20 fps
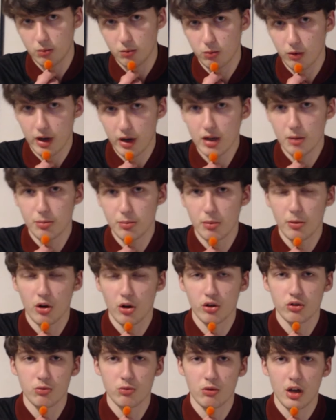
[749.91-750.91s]
We're in a
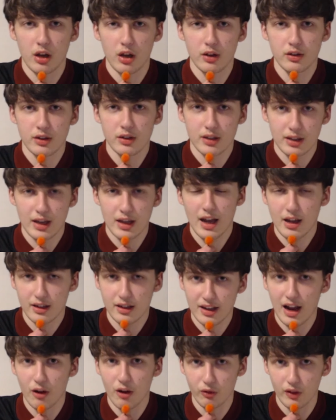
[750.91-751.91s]
promotion race. Get
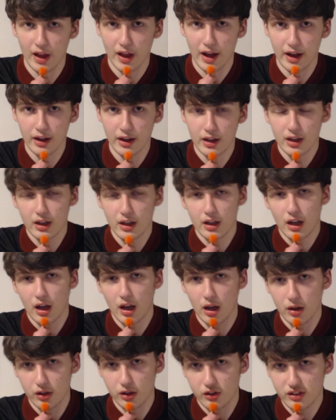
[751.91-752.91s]
down there
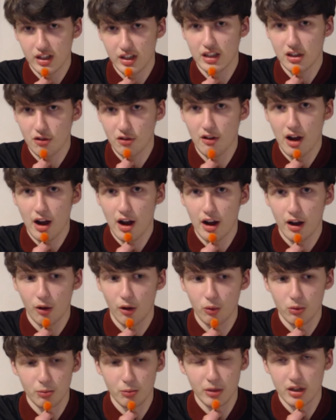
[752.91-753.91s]
and sing your heart
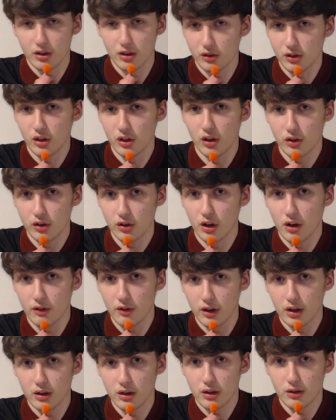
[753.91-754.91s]
out, because they deserve
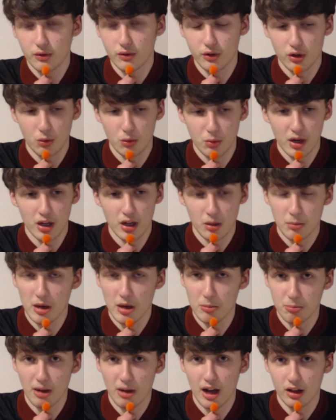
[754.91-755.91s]
it for the way they've
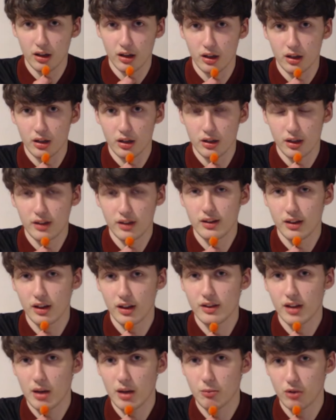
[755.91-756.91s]
been battling. This is a
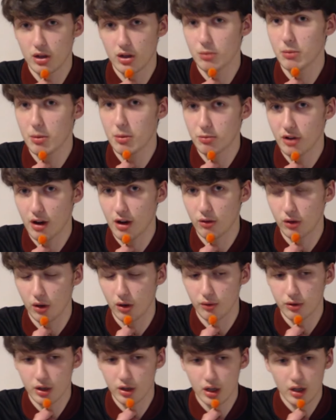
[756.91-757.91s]
team we can be proud
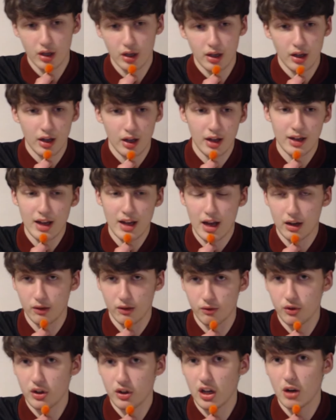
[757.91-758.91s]
of. Again,
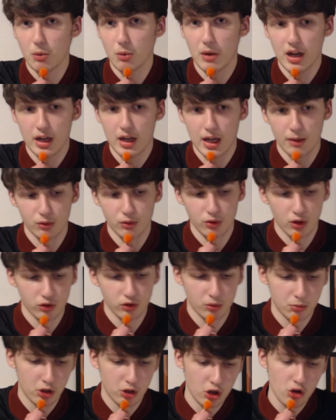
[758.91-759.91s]
for the away games, we've got
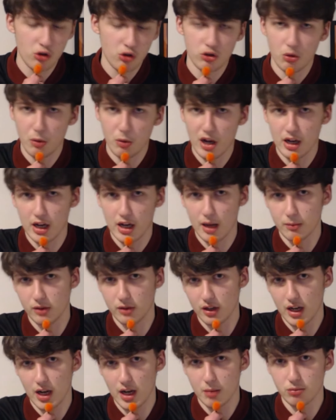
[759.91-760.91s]
some huge away games
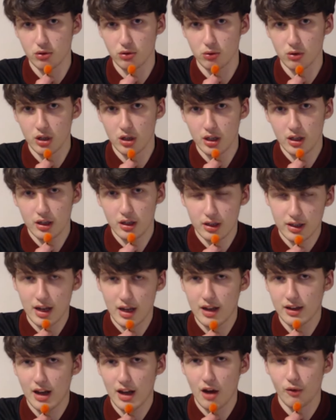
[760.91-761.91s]
in April.
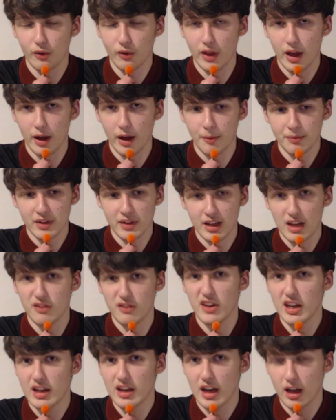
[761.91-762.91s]
Get down there if
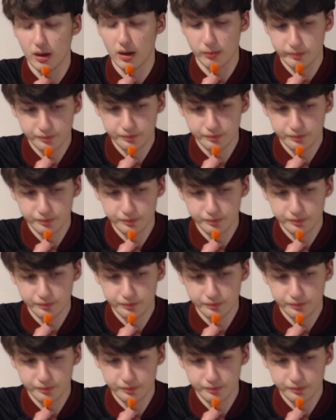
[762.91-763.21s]
you can.